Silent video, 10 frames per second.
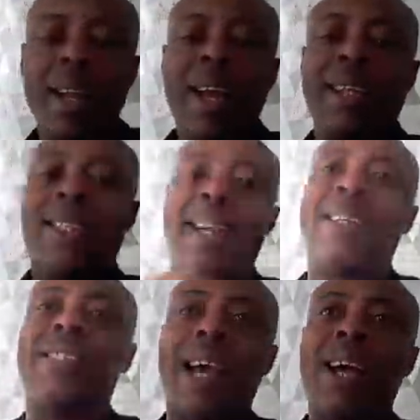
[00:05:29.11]

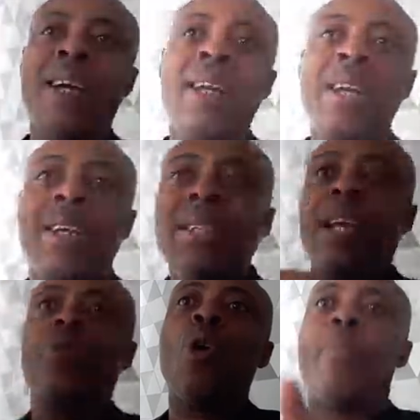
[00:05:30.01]
etnasia is
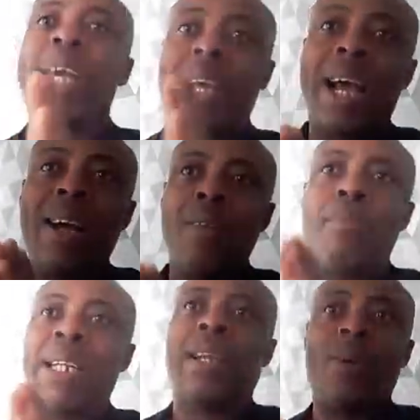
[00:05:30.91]
as o beka
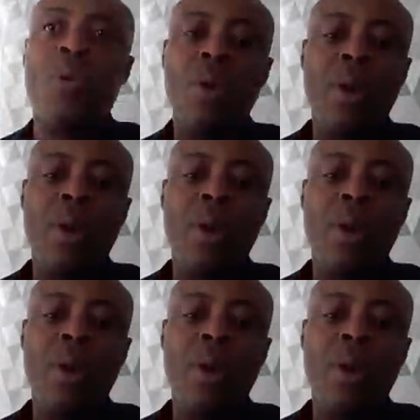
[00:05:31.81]
matter no